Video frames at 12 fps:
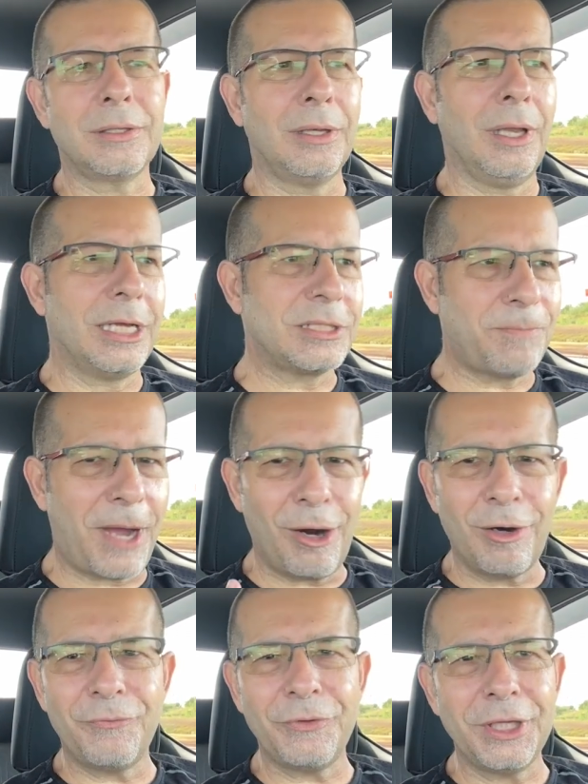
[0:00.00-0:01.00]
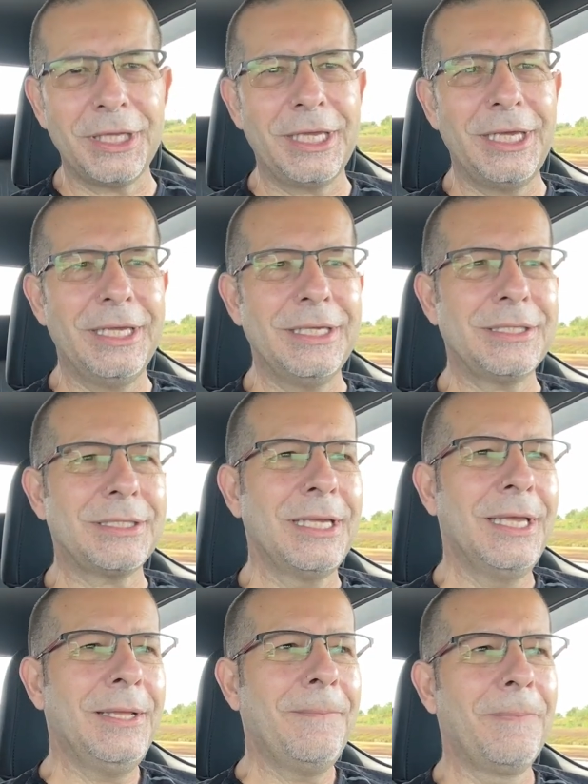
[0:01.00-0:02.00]
The less powerful it is,
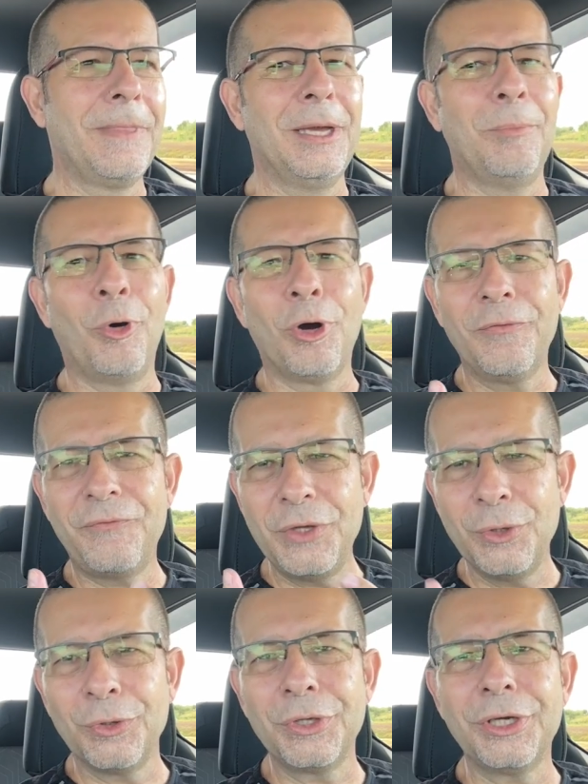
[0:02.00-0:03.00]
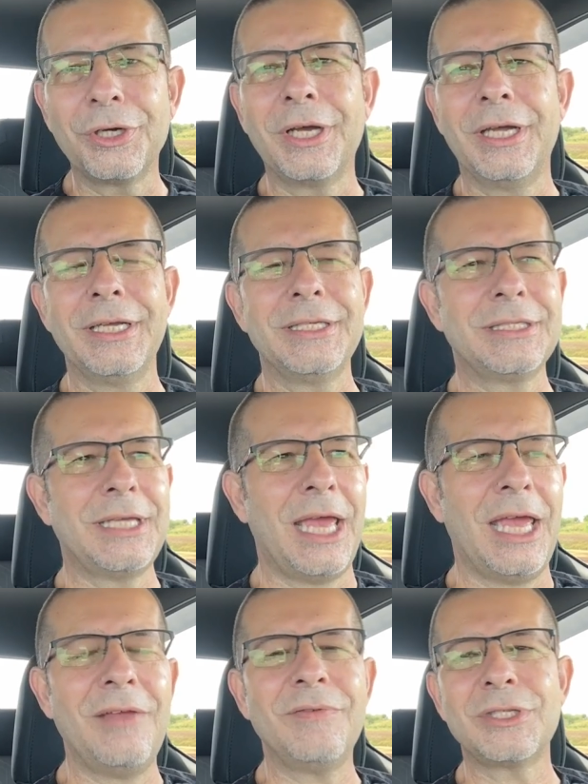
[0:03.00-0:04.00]
the more fuel you're gonna
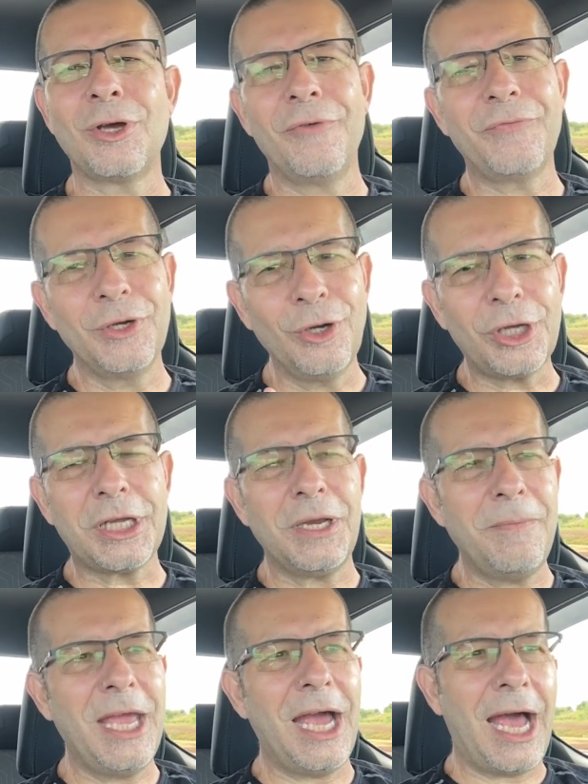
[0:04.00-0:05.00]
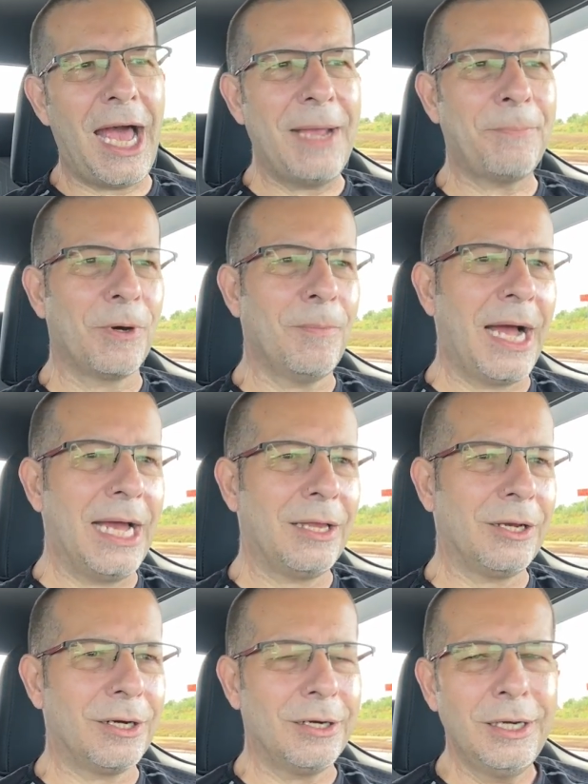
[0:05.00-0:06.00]
save. So if you're looking to be a
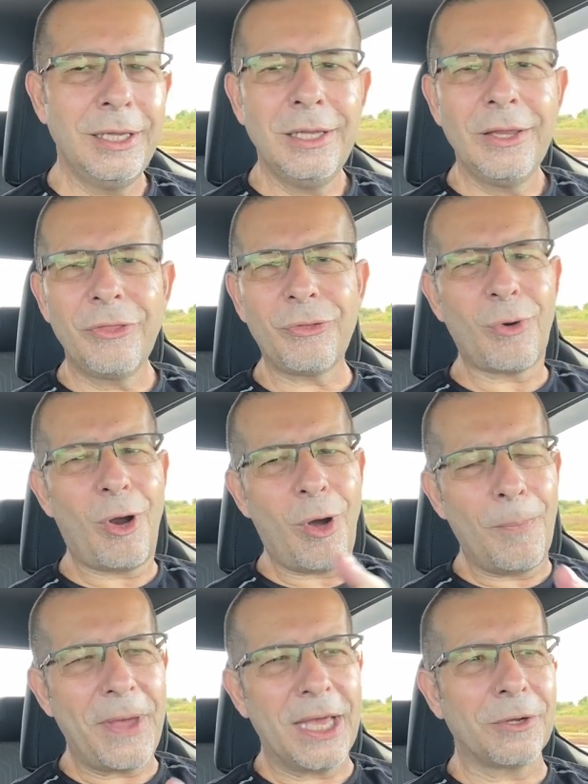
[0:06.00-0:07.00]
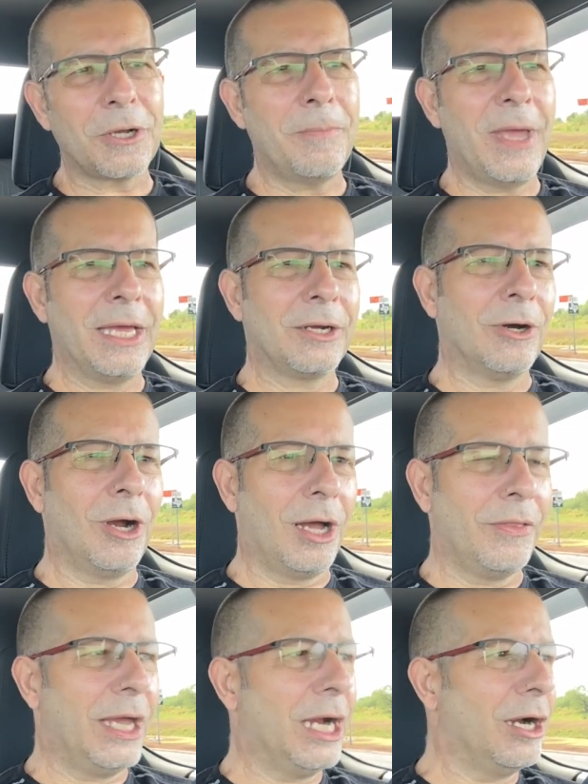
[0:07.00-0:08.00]
hypermiler, throw a Pedal Commander
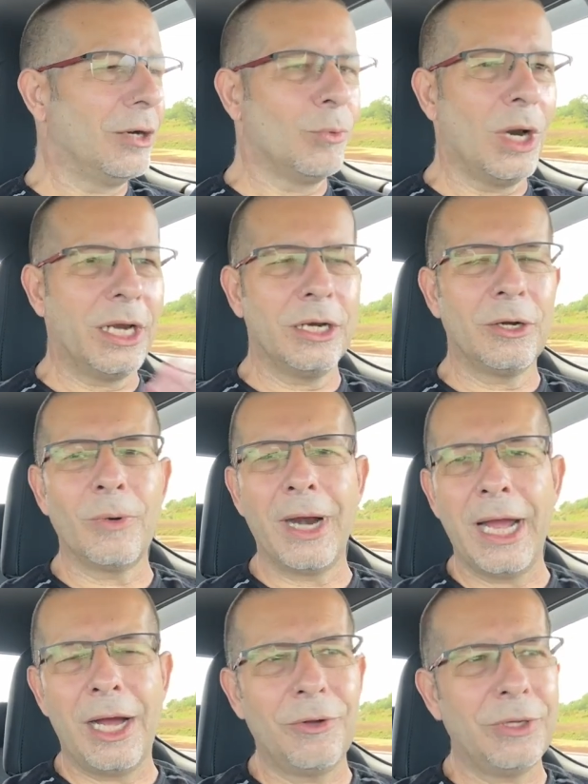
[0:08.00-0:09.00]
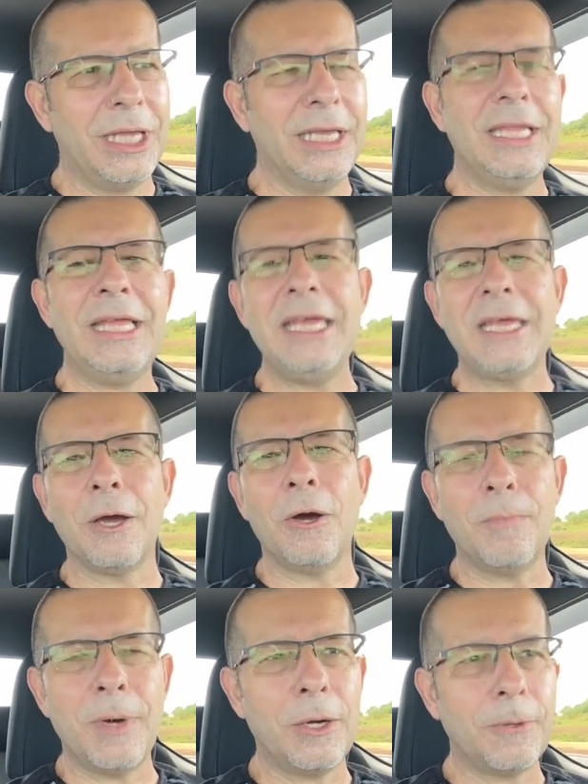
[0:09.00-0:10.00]
on there and run it around in eco
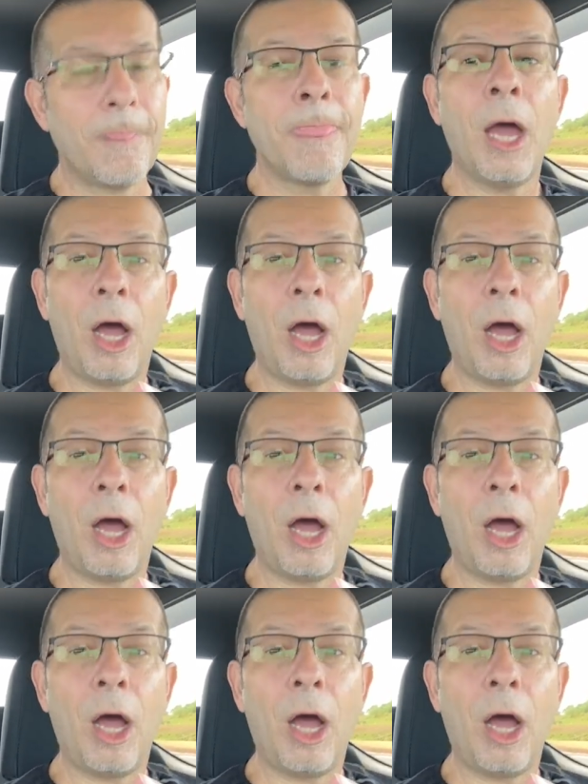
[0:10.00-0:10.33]
mode.